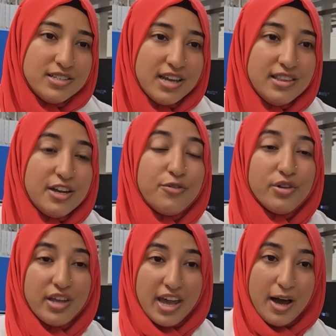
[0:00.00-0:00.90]
and that
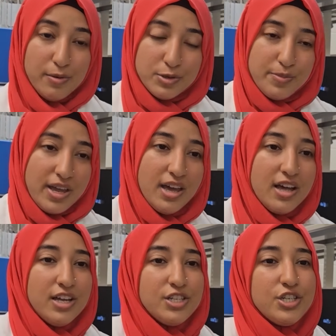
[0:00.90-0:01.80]
really helped me
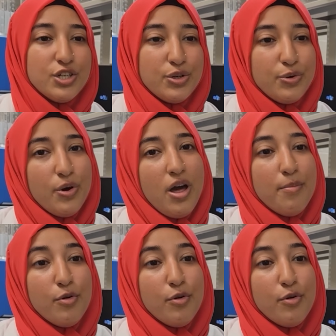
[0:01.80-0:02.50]
to move